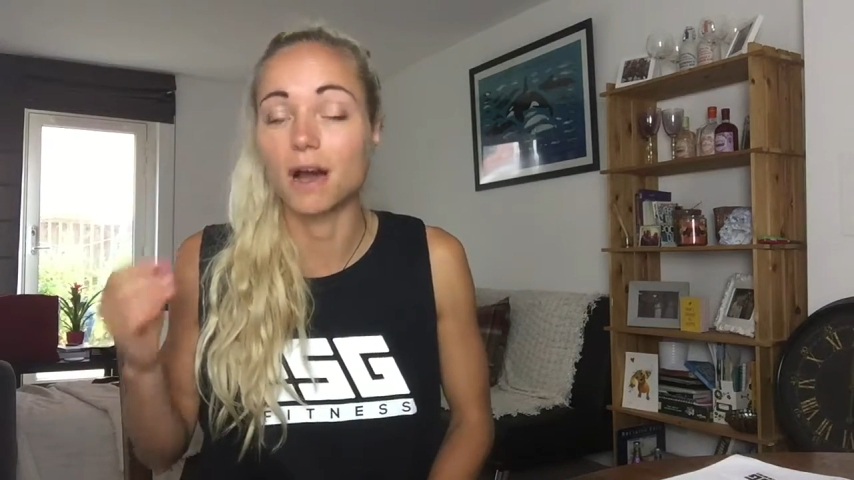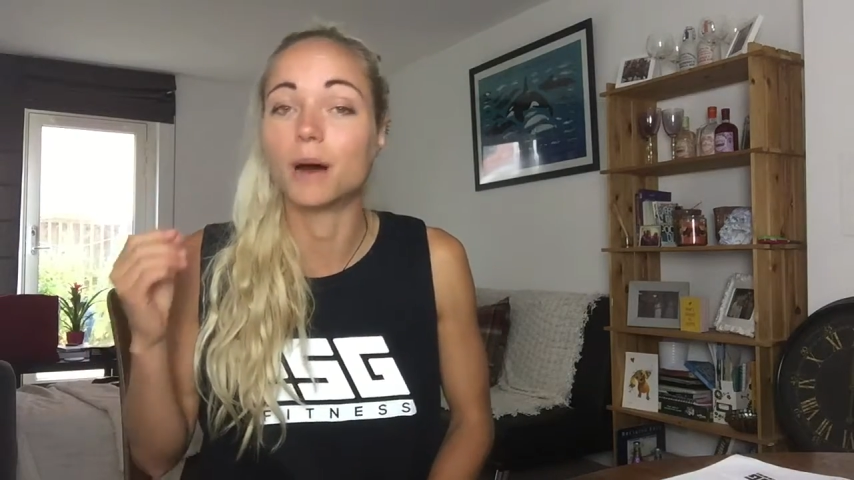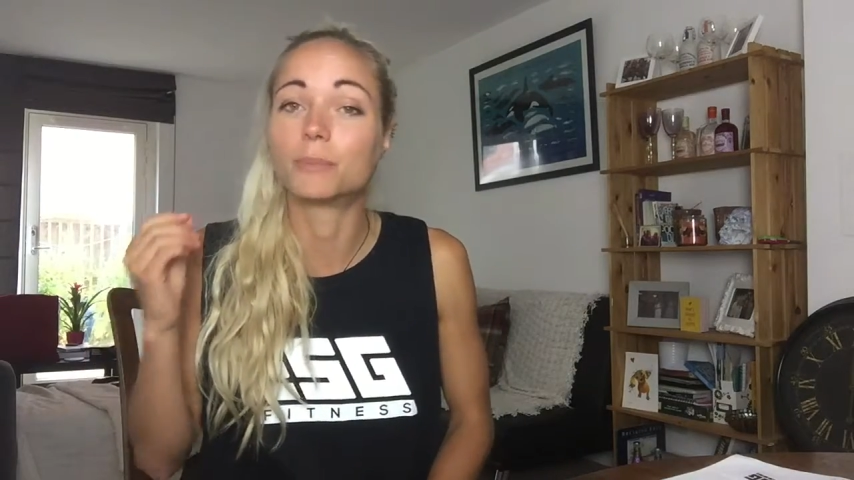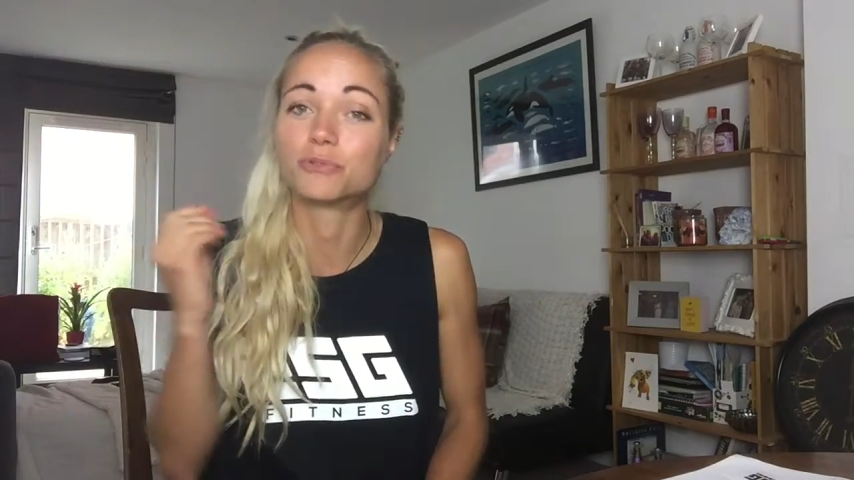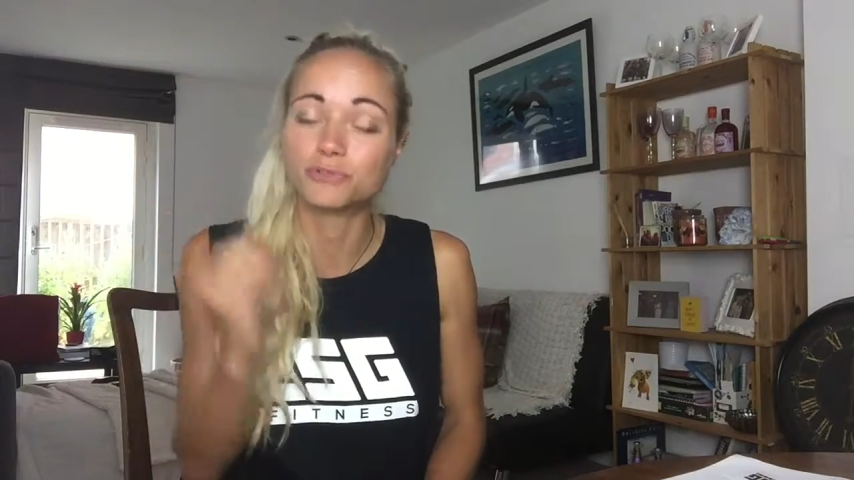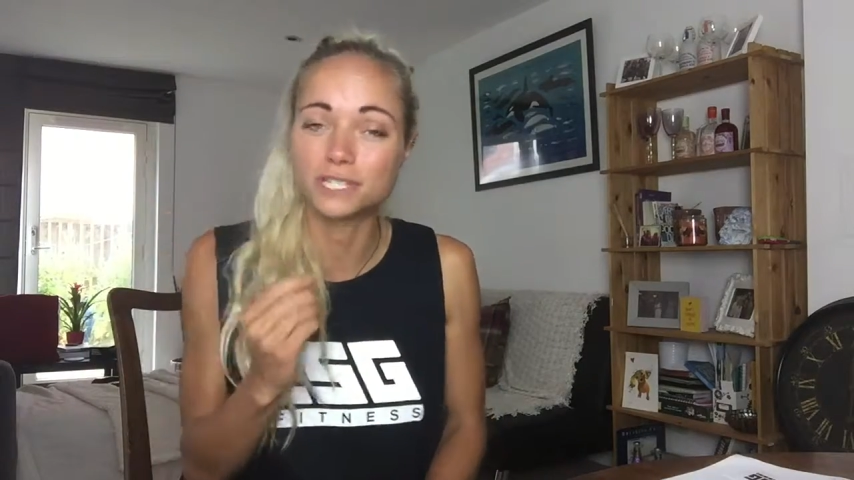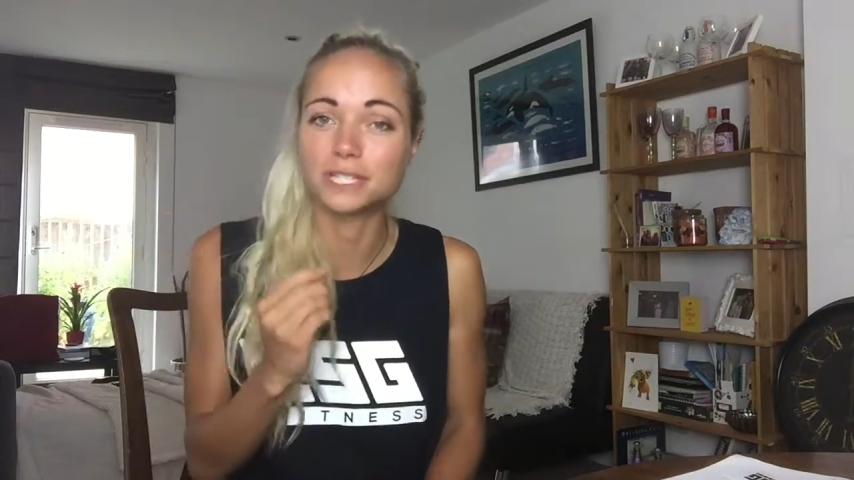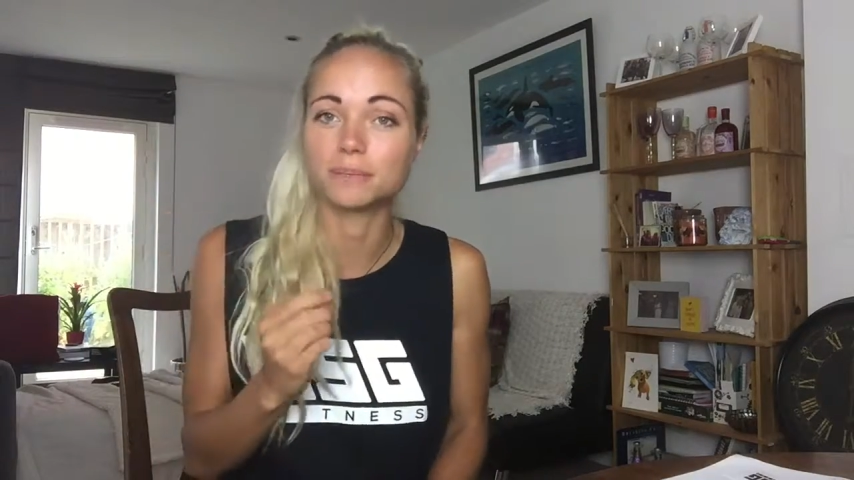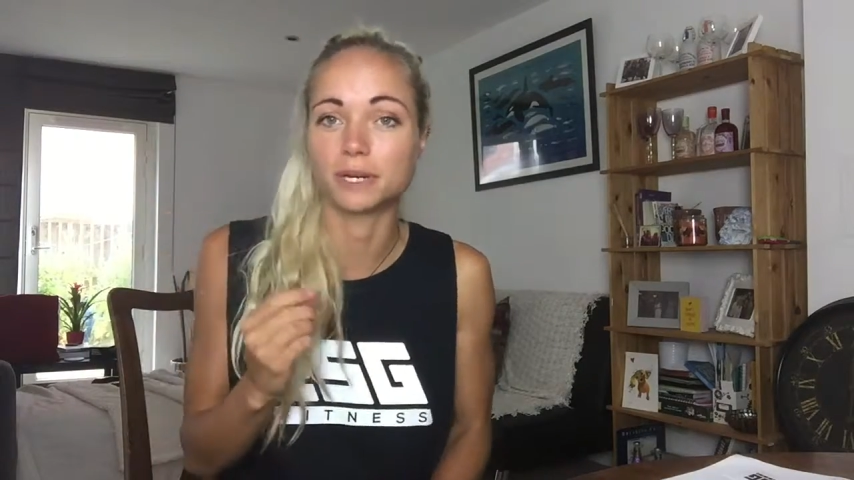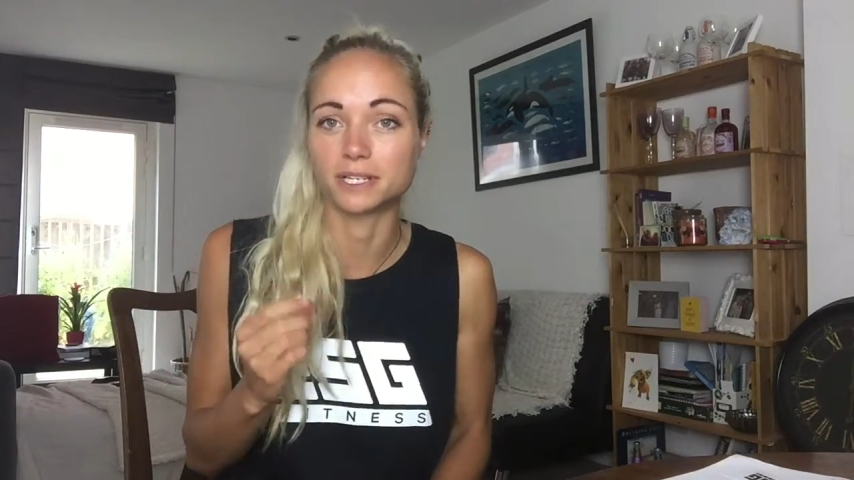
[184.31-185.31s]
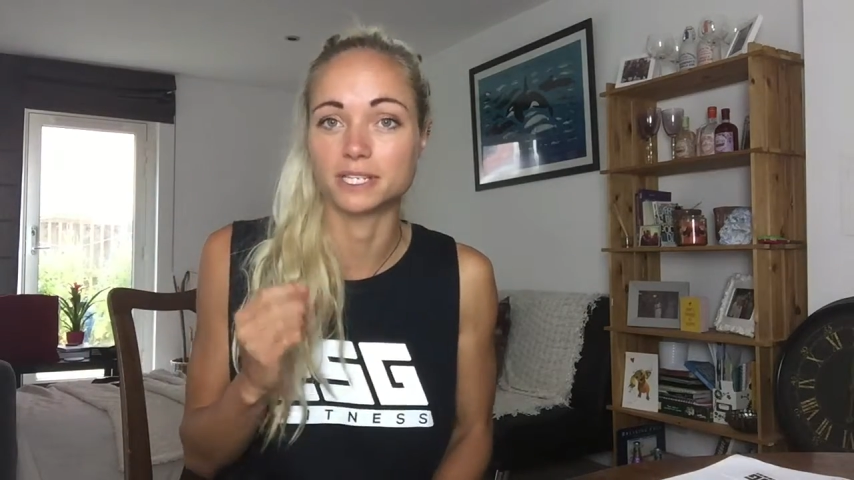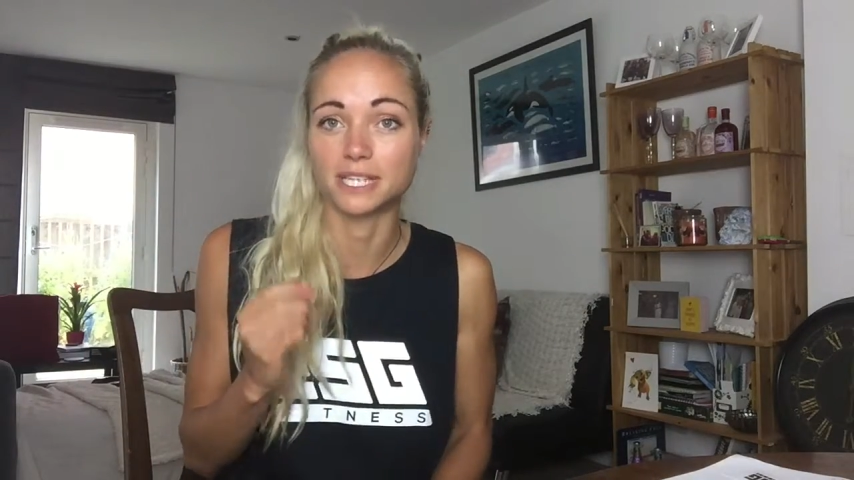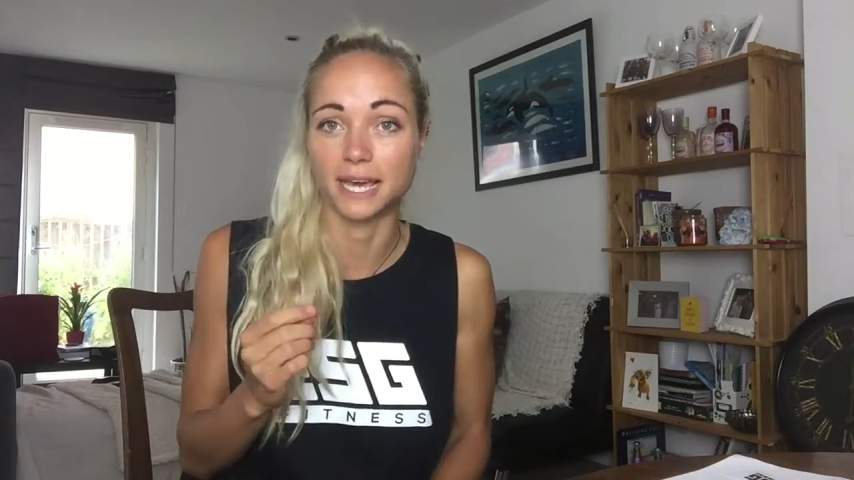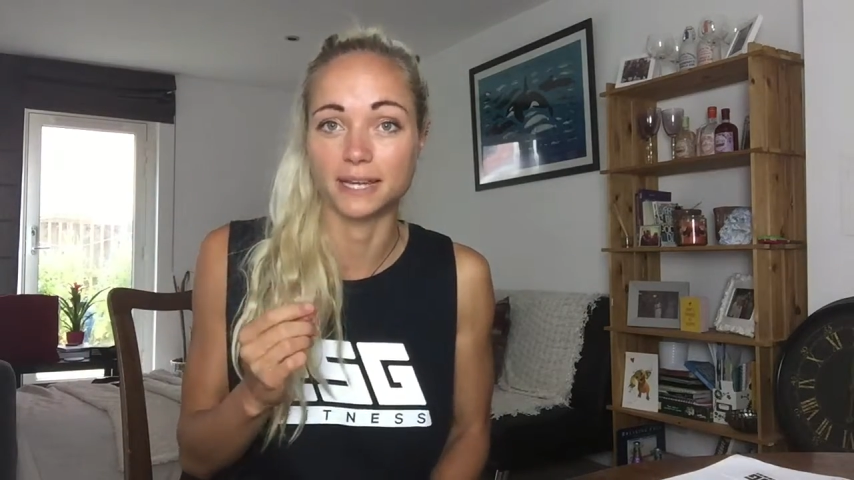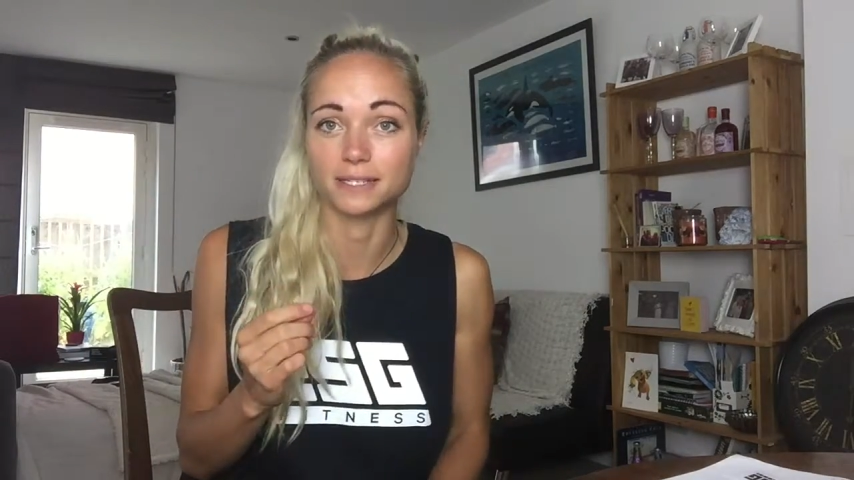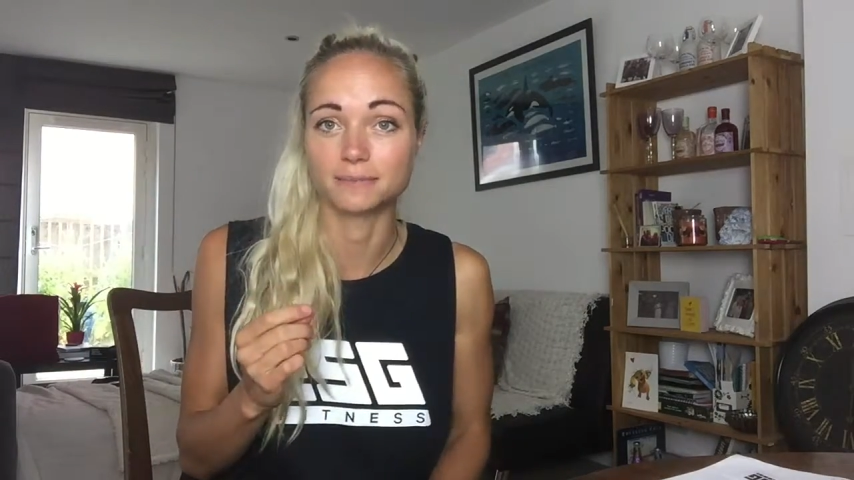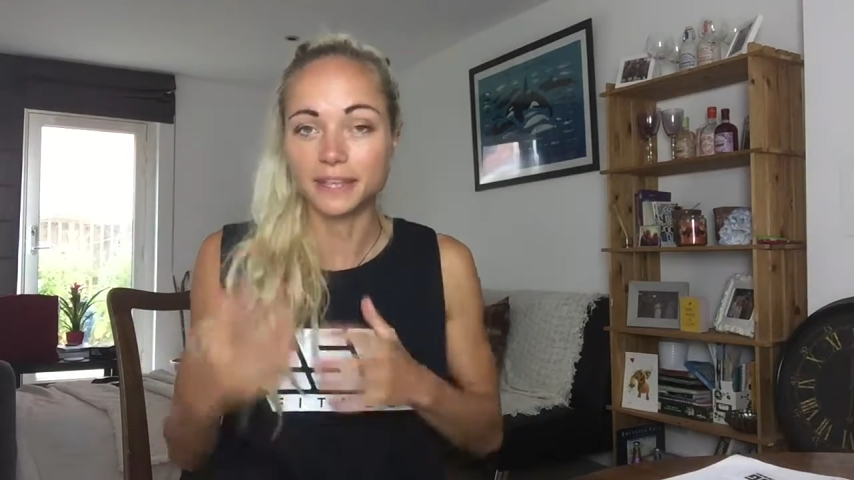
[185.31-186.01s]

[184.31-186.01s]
are pretty much set